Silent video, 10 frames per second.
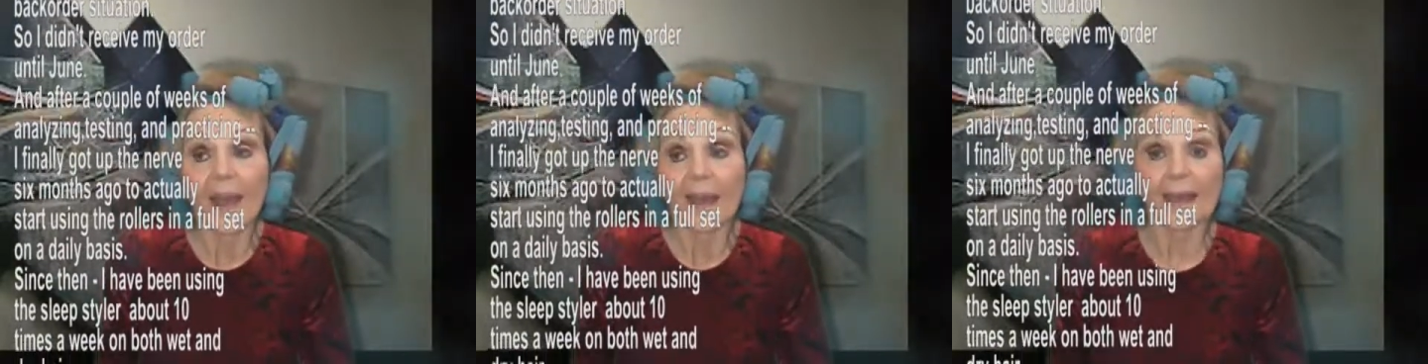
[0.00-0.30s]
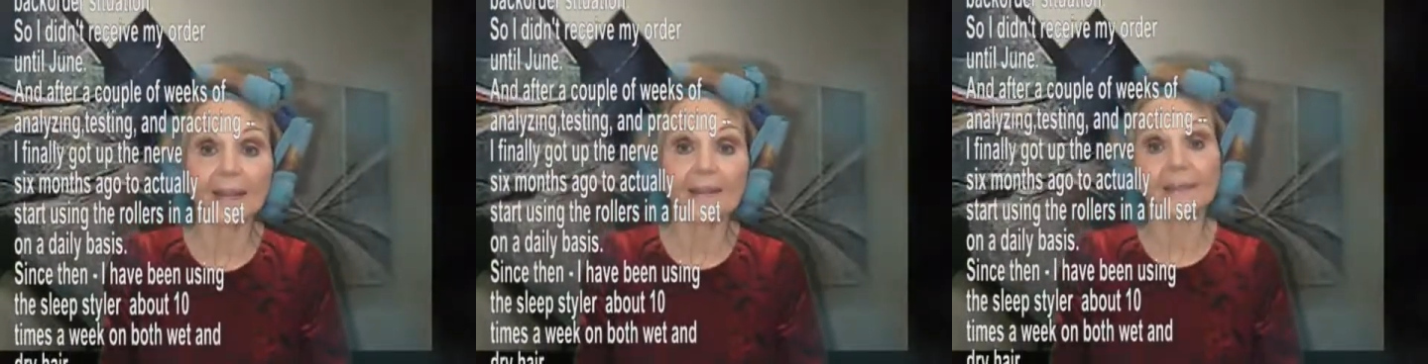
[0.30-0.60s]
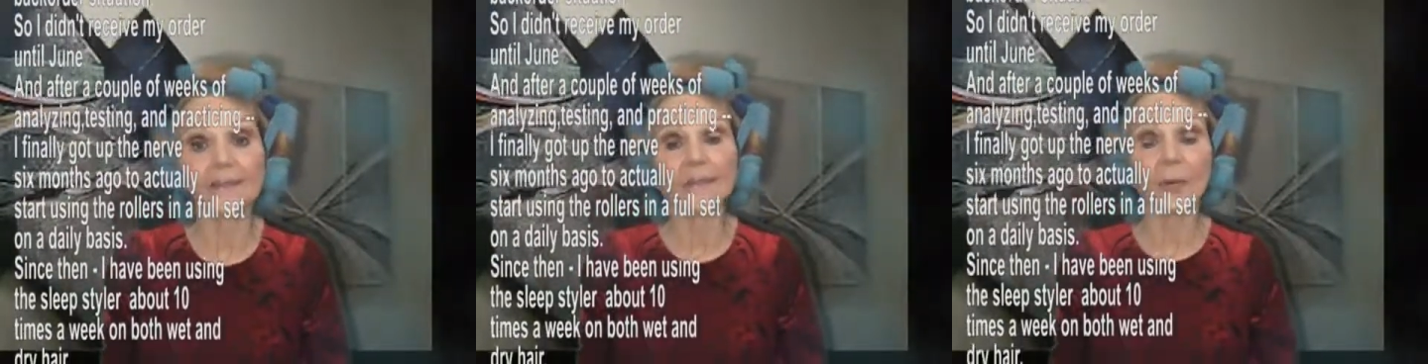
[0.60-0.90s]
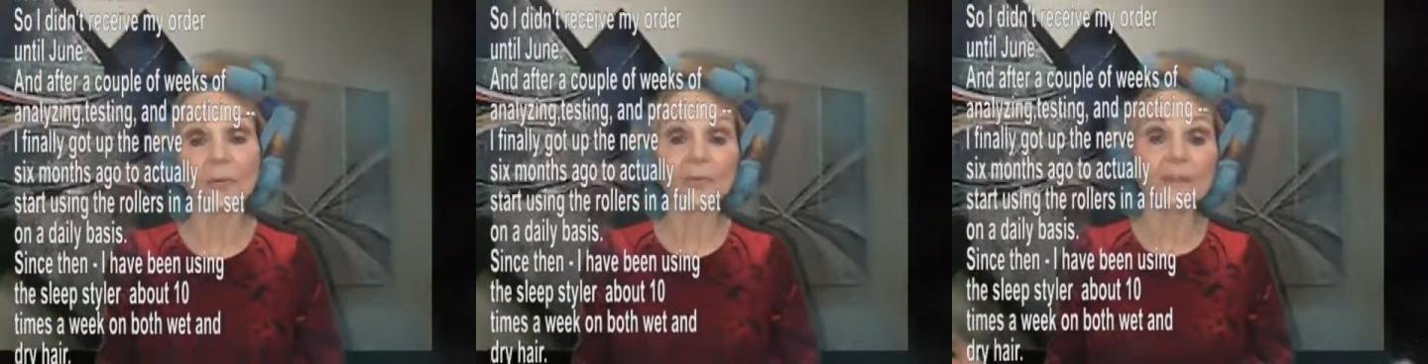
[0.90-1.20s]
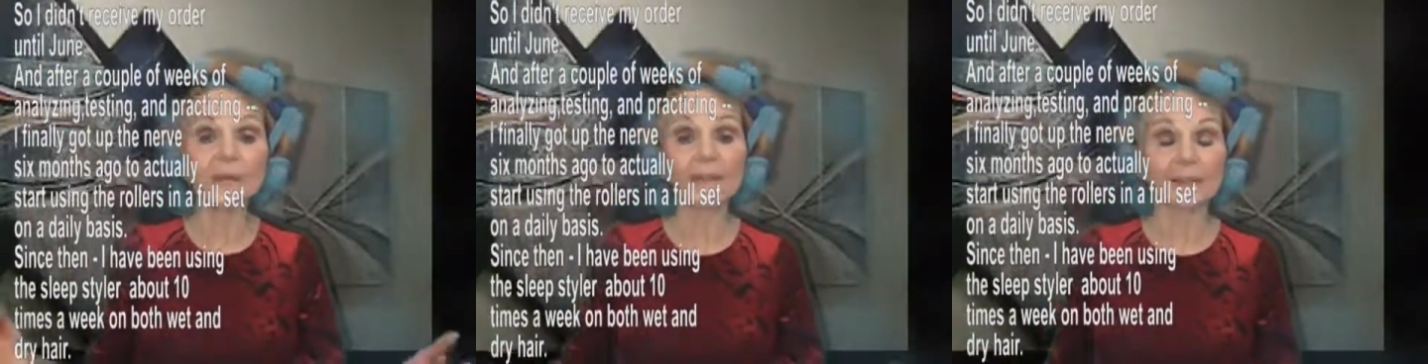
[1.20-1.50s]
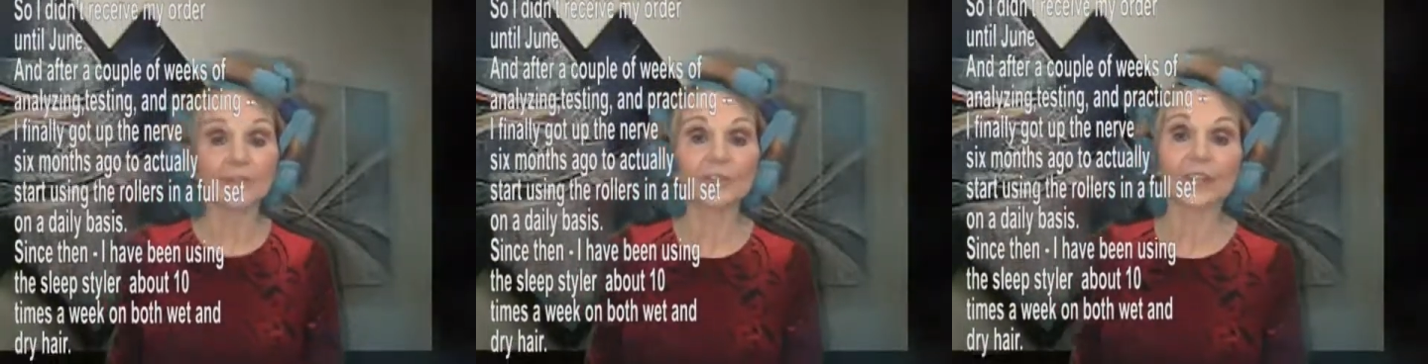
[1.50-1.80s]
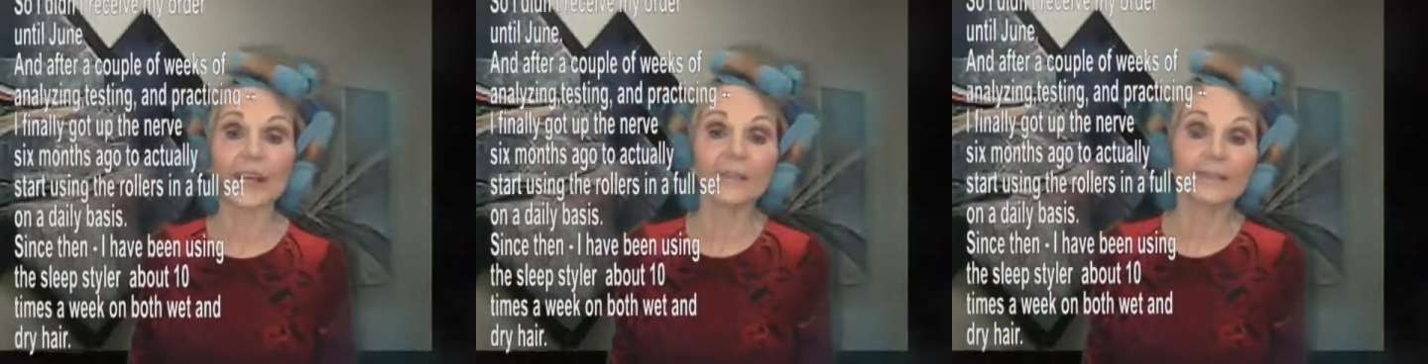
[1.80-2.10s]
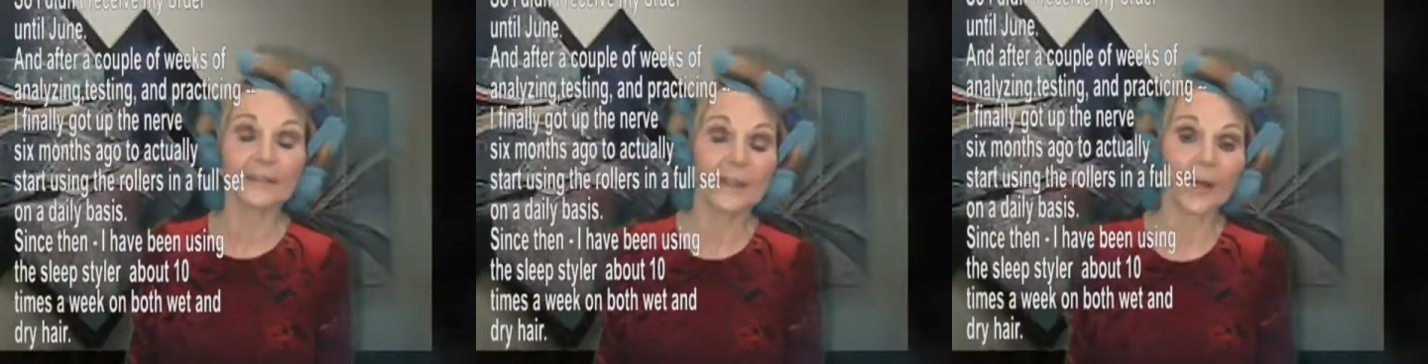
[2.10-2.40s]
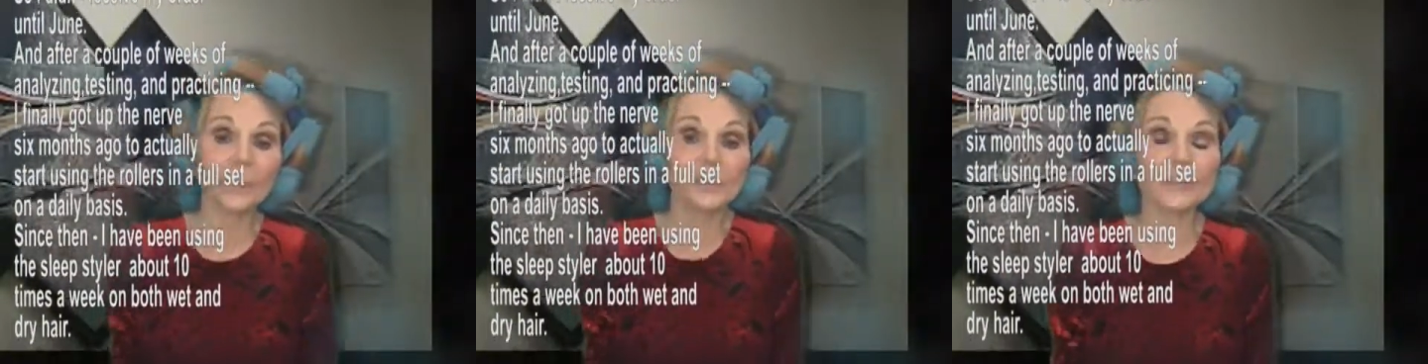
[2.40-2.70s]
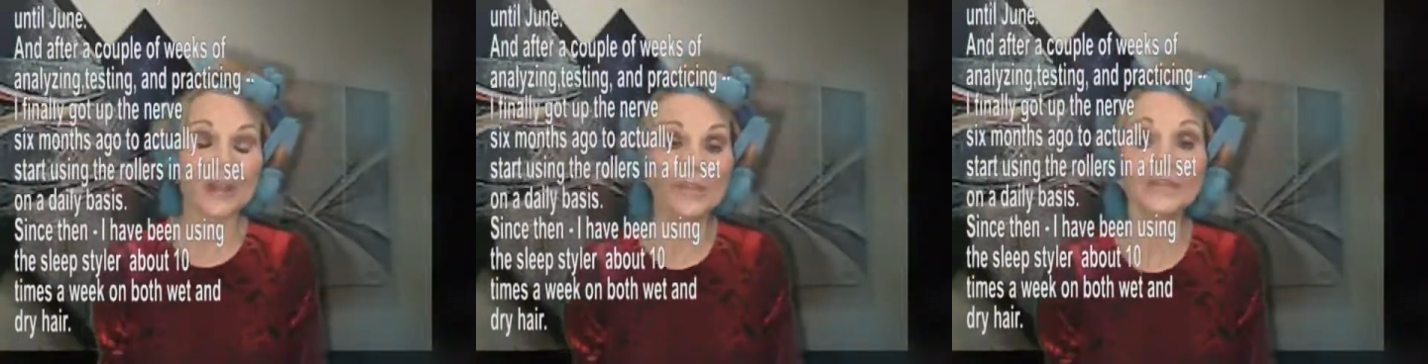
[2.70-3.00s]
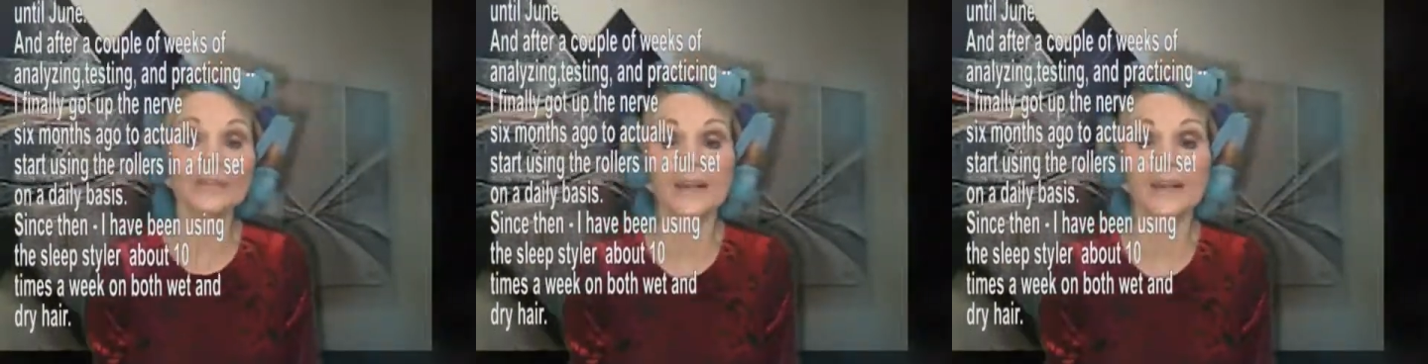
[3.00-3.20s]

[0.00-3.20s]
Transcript: and hopefully we can share and help each other.